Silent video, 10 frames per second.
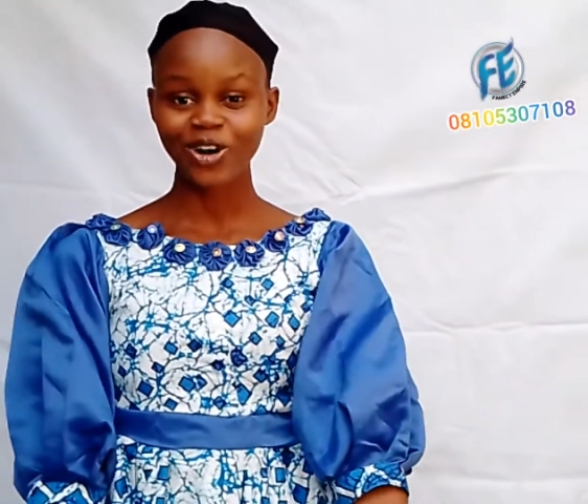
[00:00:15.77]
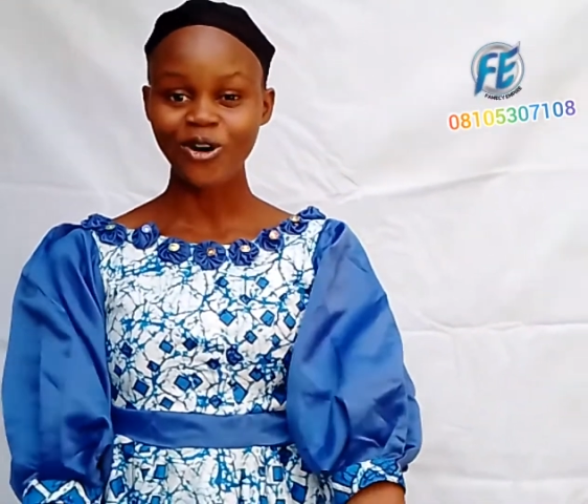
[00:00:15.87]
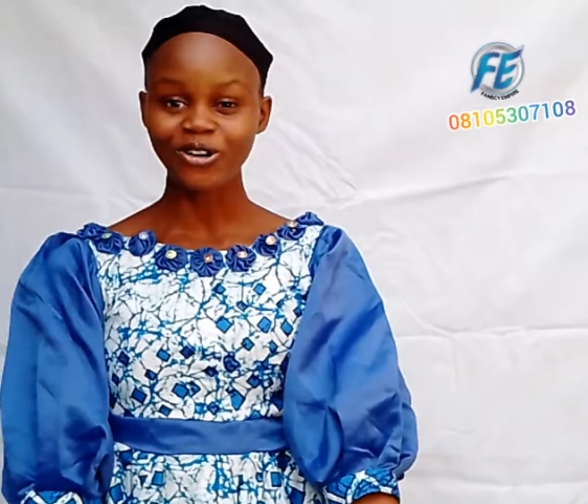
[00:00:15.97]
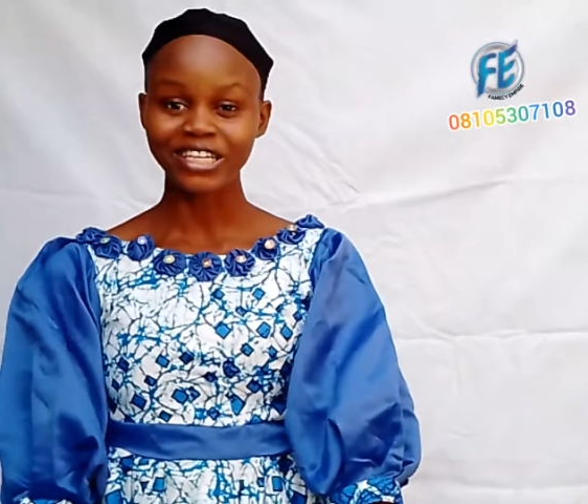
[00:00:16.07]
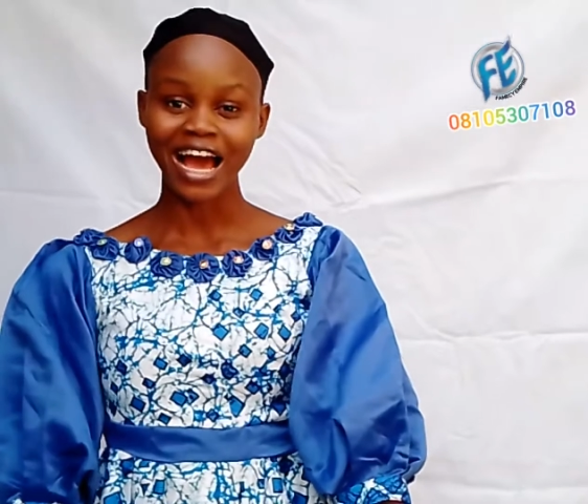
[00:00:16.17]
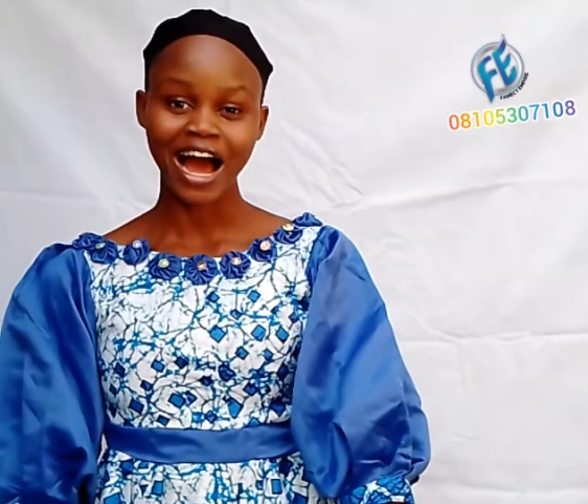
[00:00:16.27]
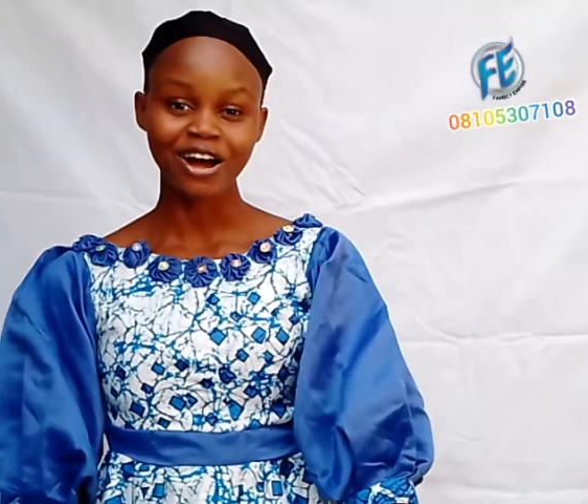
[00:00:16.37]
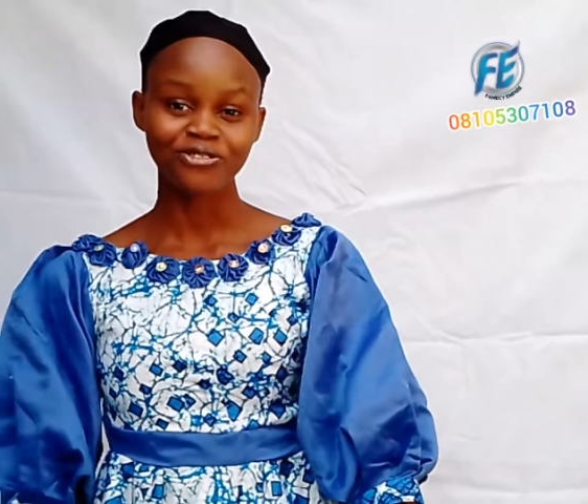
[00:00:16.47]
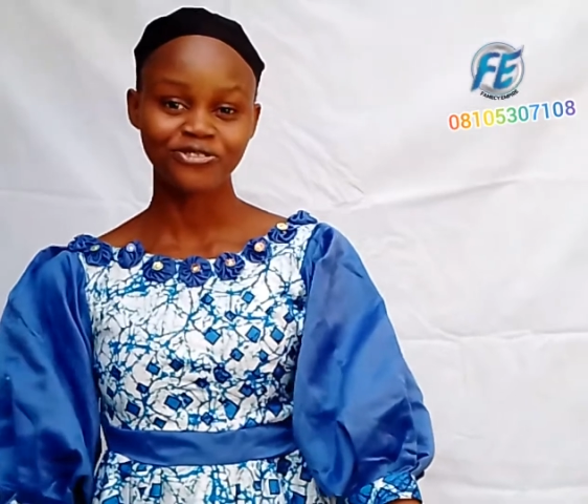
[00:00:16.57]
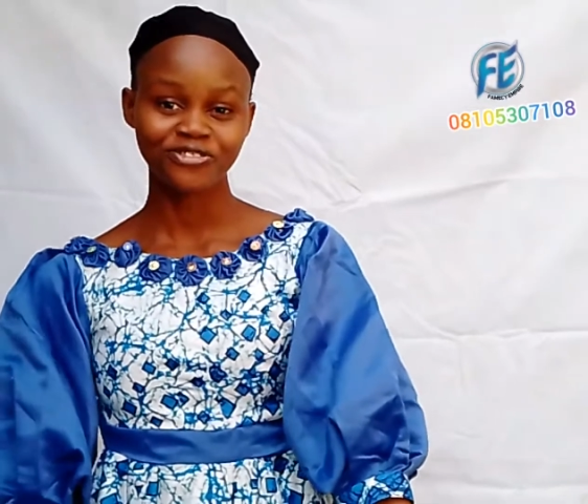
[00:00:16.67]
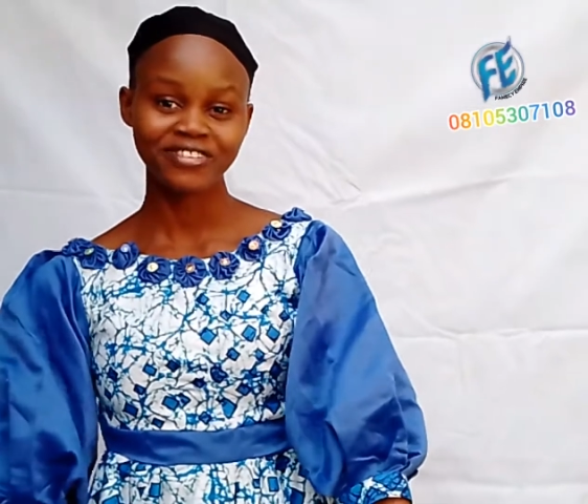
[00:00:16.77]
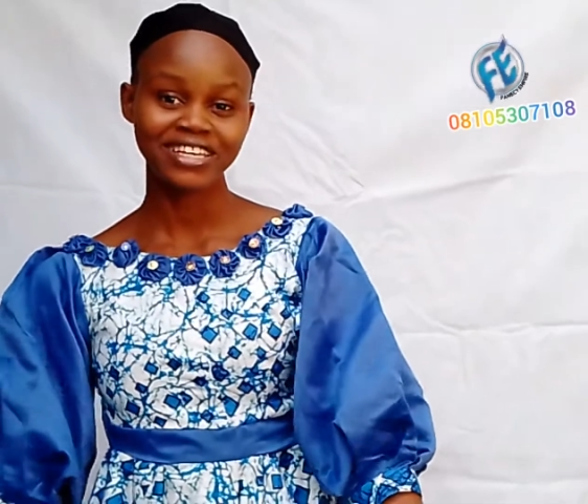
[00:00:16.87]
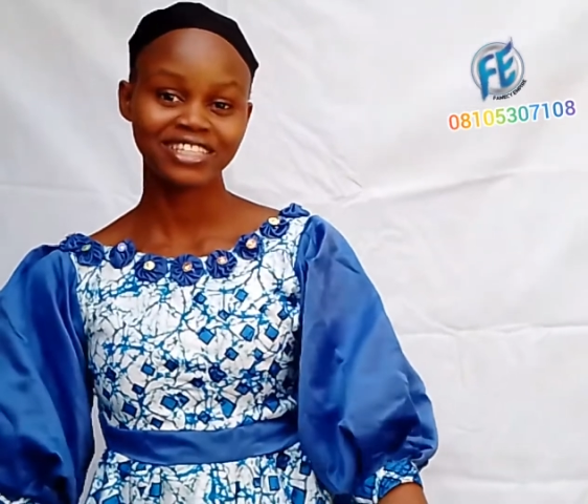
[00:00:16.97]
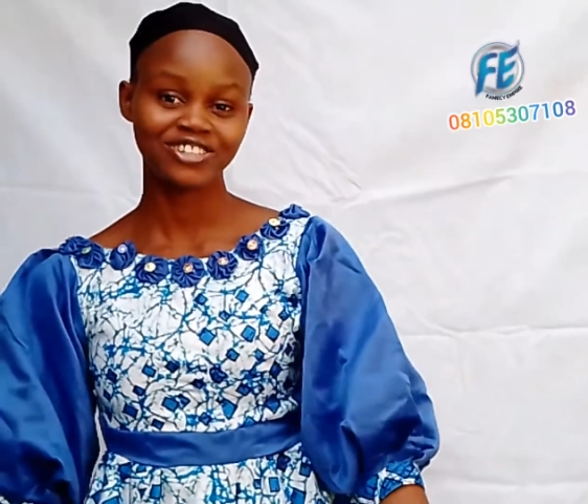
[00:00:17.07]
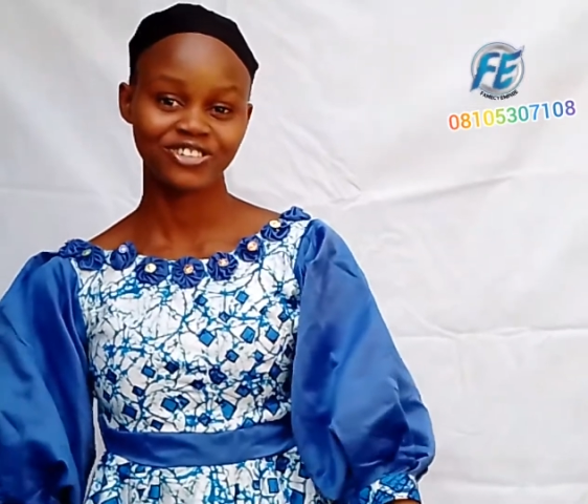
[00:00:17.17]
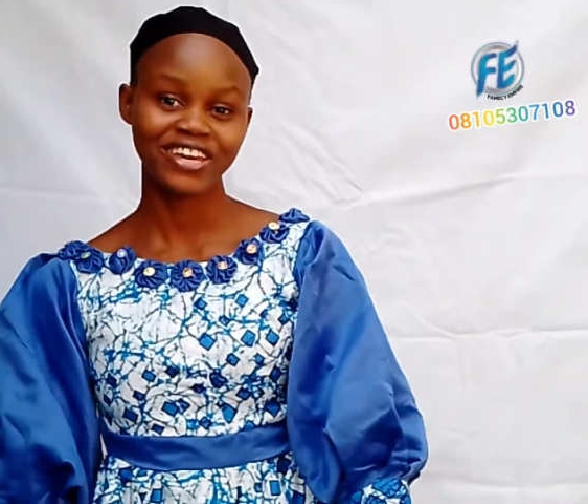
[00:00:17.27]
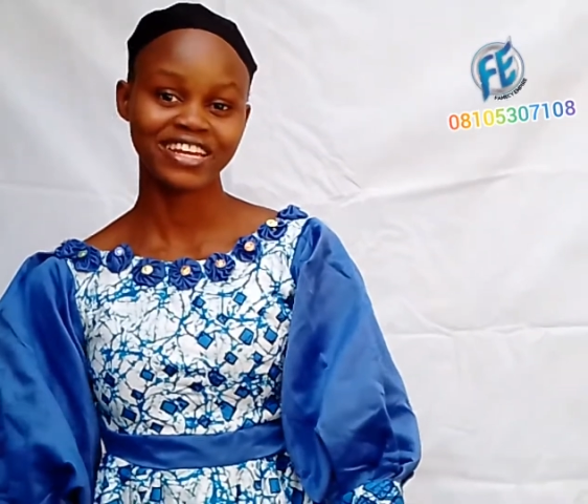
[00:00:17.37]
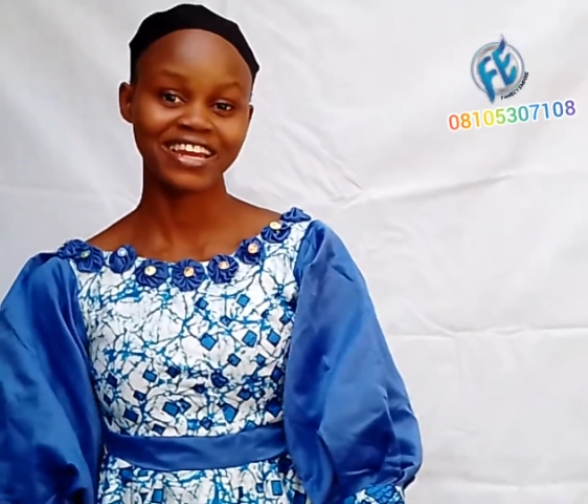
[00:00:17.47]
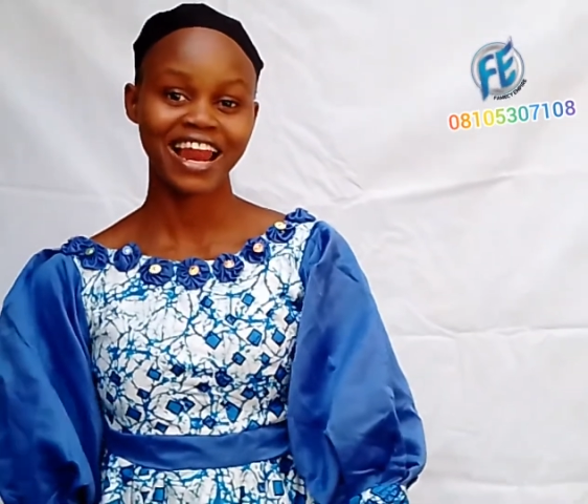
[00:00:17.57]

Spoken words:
on our free training.